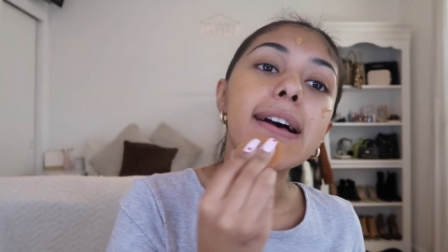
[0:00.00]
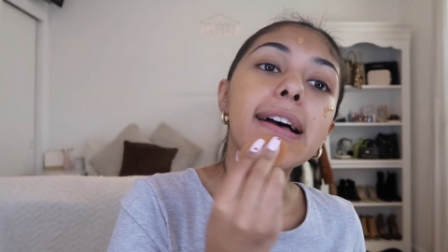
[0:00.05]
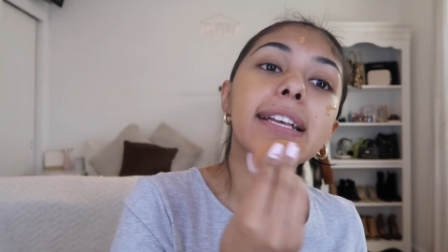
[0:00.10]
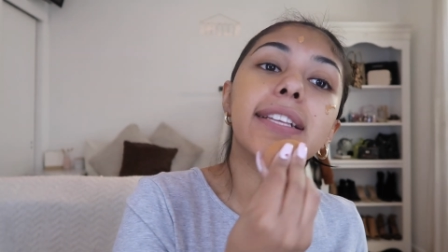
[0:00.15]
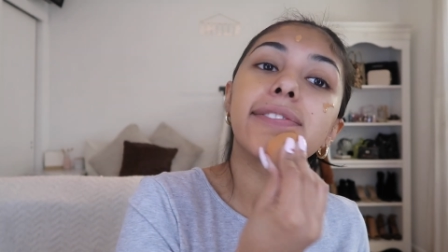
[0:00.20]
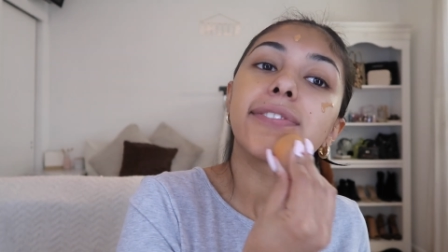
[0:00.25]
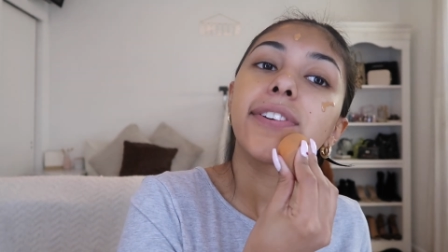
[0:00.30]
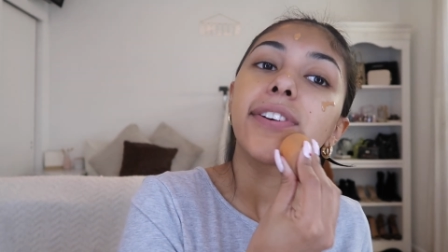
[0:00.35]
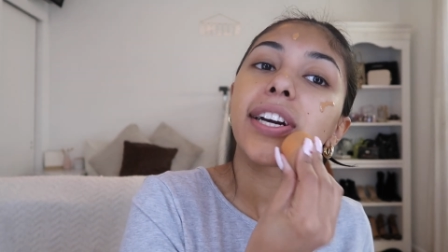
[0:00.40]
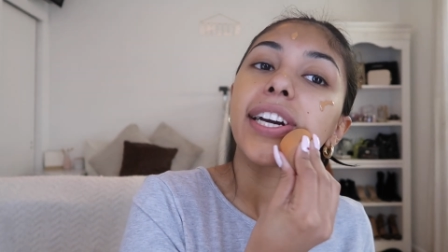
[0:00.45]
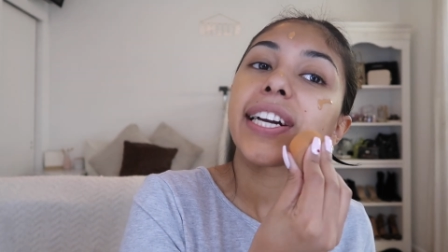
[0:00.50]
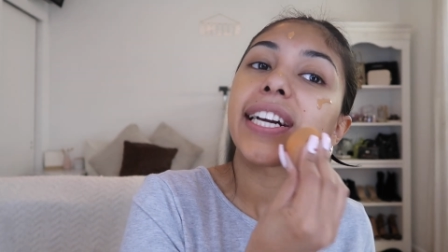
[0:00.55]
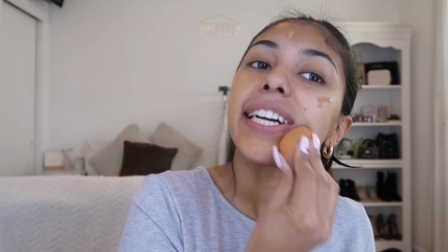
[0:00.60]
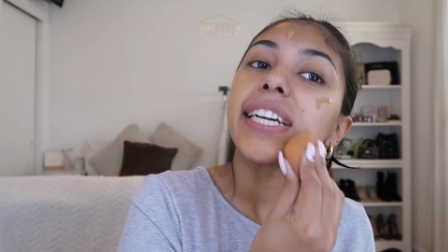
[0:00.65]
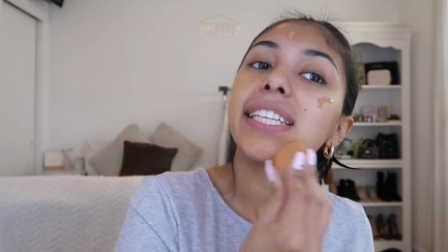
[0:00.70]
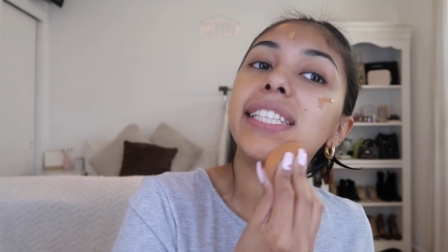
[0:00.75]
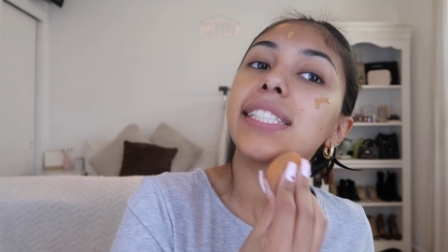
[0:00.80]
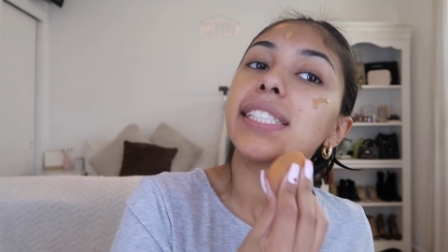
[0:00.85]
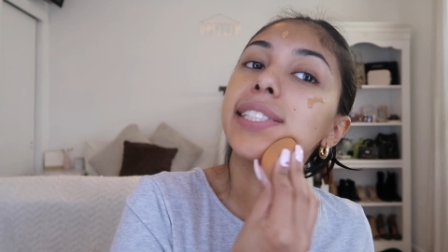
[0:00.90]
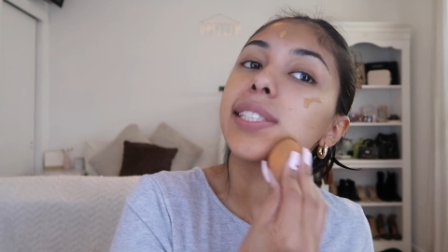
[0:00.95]
as far
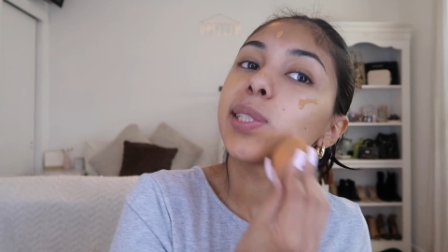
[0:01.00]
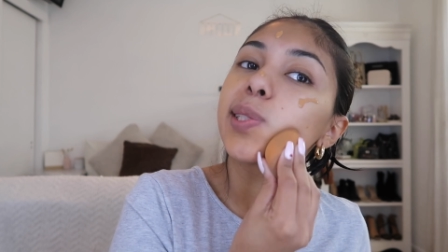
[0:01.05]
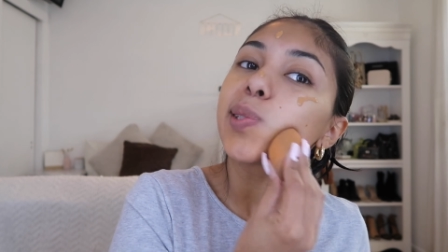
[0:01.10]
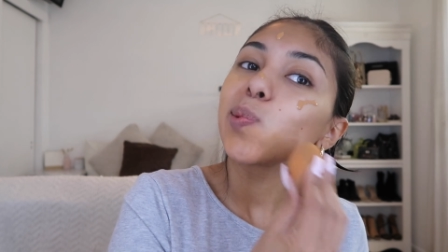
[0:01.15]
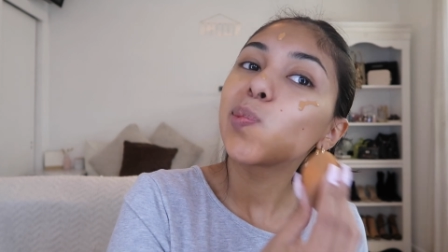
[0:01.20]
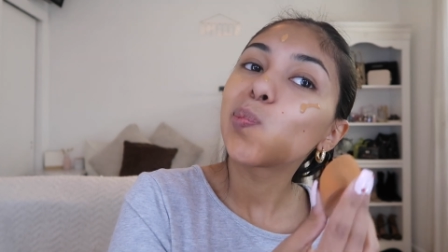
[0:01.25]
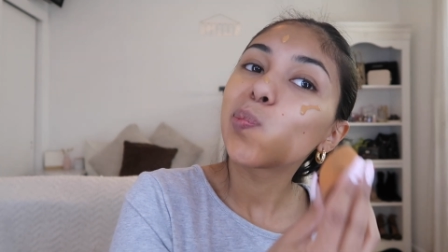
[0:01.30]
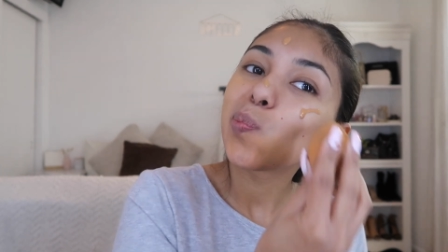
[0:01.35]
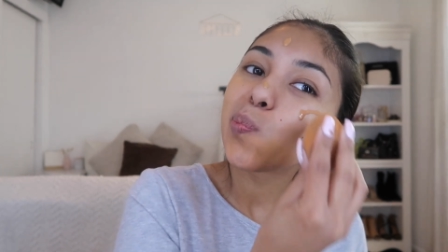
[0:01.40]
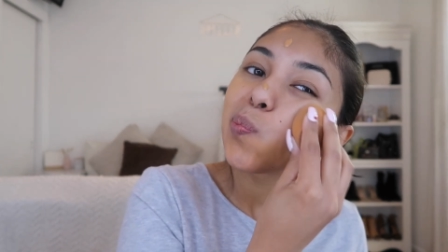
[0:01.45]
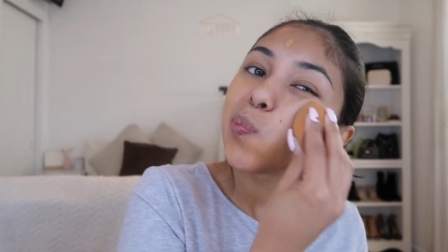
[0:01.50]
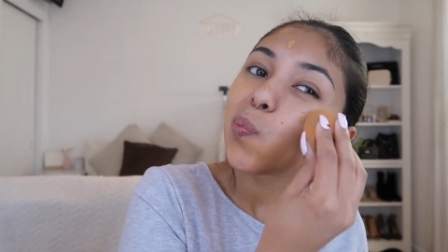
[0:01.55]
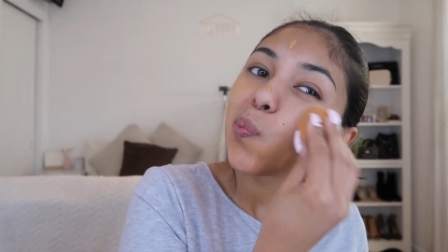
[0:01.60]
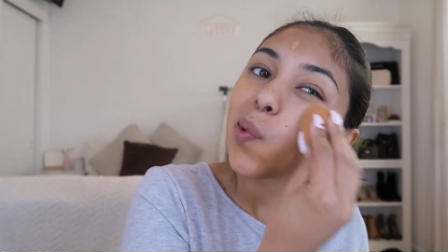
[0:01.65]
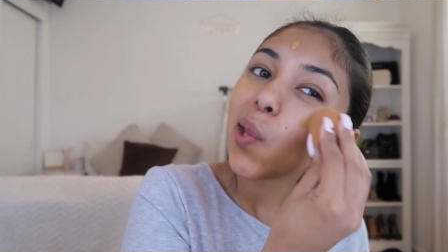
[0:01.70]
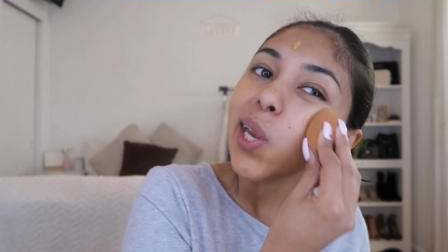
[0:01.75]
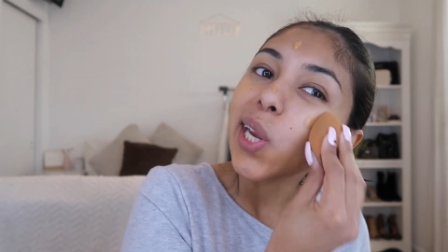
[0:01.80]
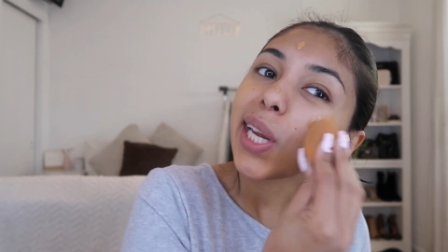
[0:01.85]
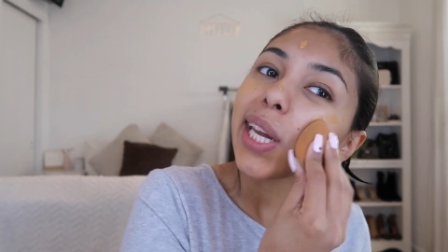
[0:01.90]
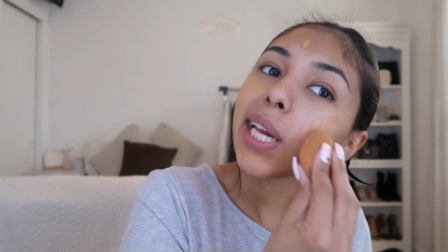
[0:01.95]
as
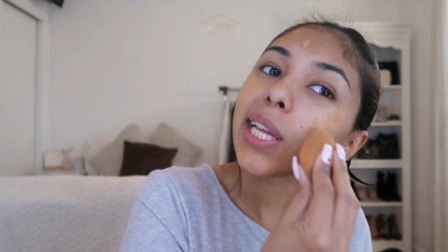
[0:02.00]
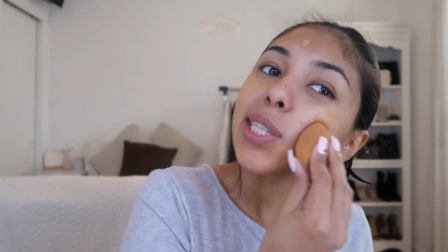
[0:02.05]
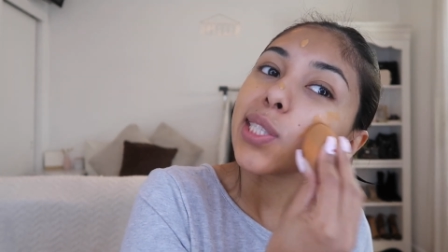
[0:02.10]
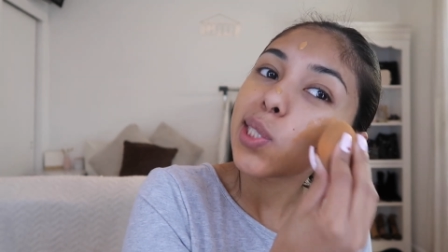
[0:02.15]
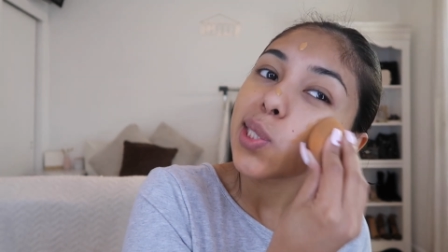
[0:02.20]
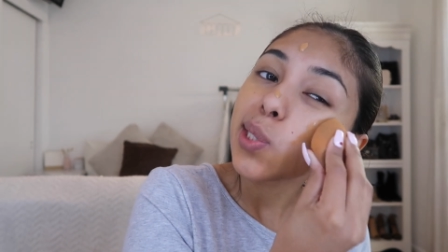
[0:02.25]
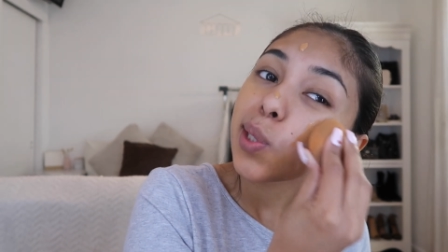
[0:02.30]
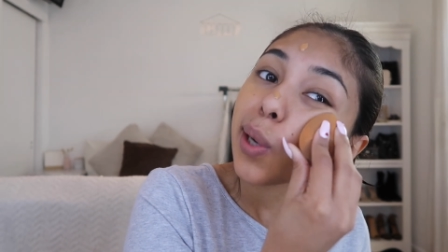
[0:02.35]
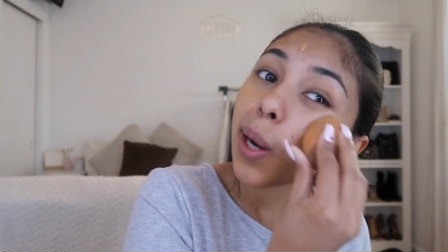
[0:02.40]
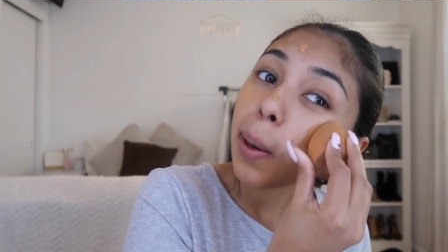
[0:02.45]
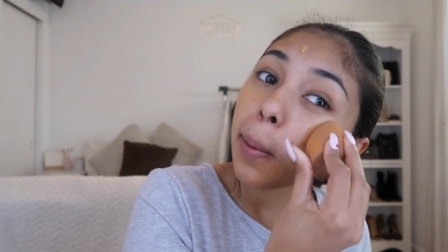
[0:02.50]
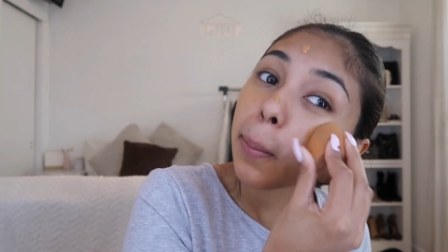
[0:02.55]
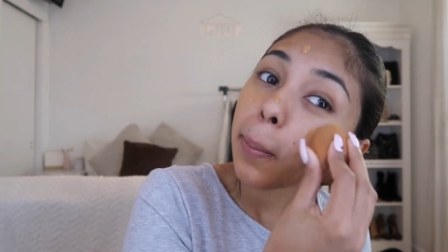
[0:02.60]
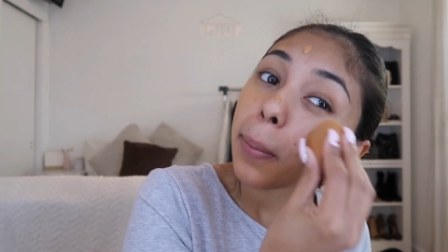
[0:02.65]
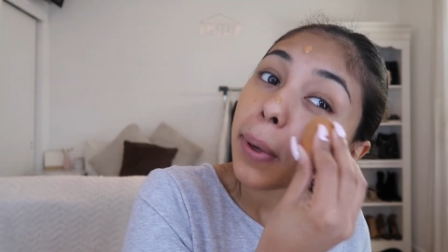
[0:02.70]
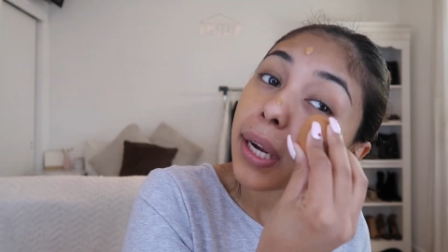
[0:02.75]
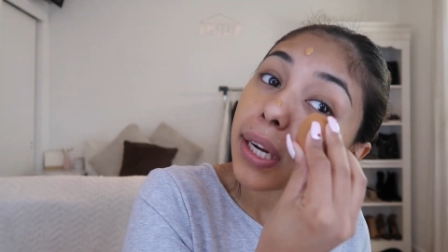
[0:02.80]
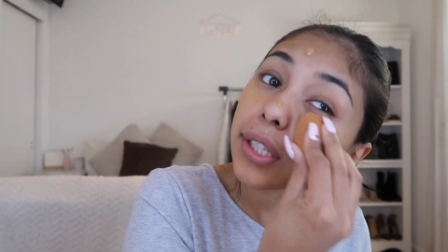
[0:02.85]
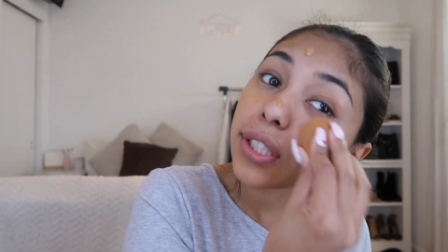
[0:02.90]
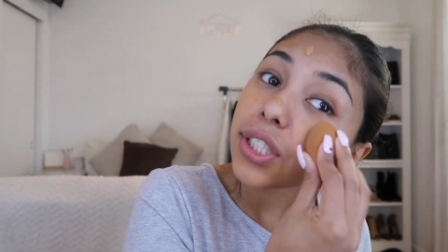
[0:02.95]
like Instagram
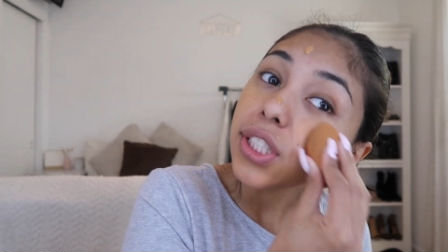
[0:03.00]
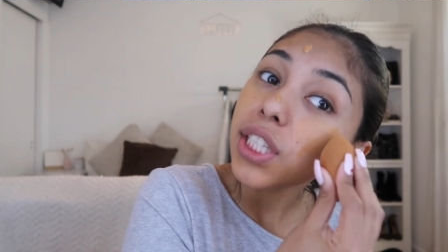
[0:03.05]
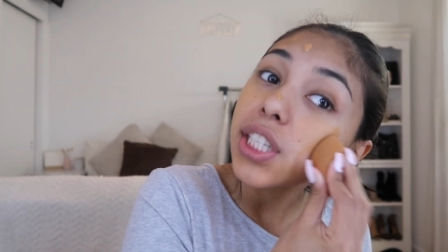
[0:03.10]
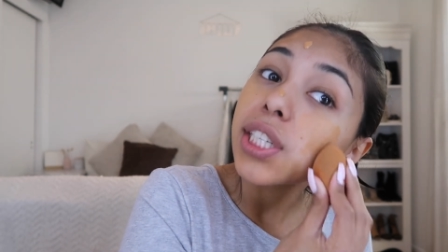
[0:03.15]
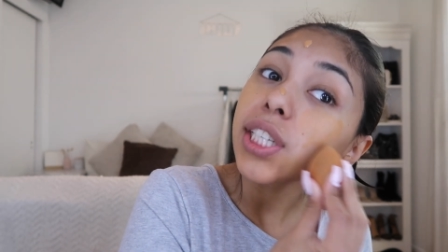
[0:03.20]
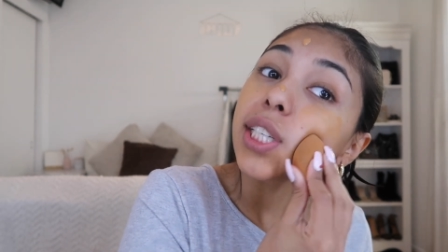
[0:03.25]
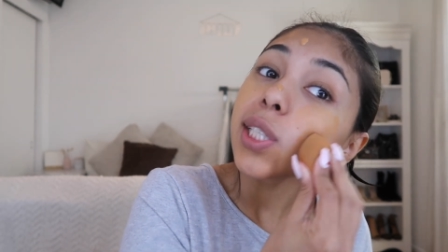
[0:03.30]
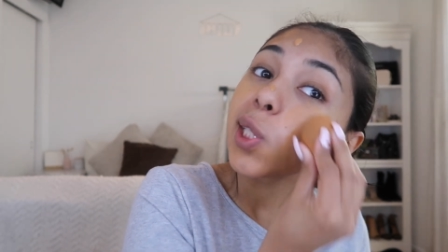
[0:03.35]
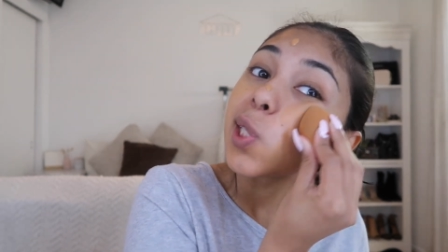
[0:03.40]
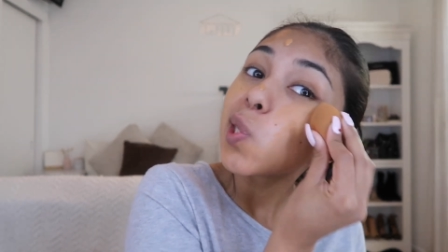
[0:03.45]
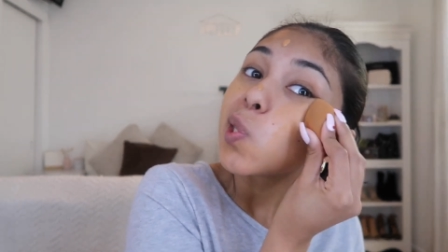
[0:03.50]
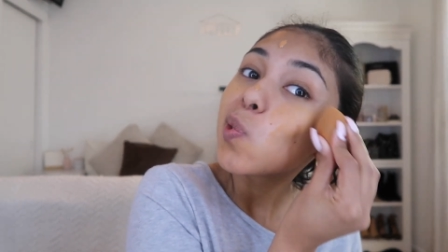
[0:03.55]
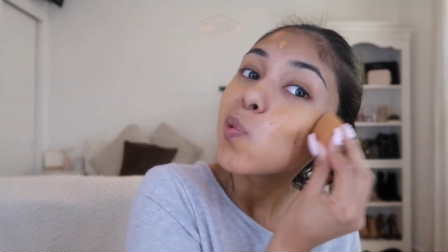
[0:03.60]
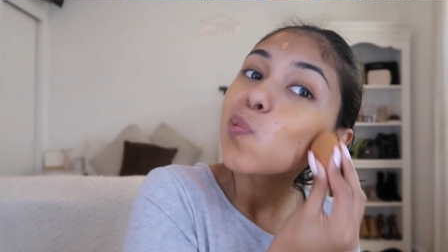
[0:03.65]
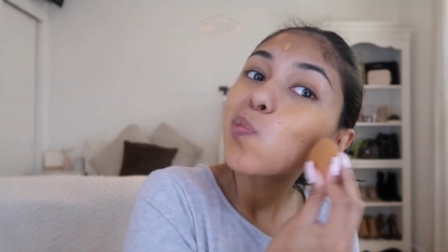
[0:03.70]
pictures.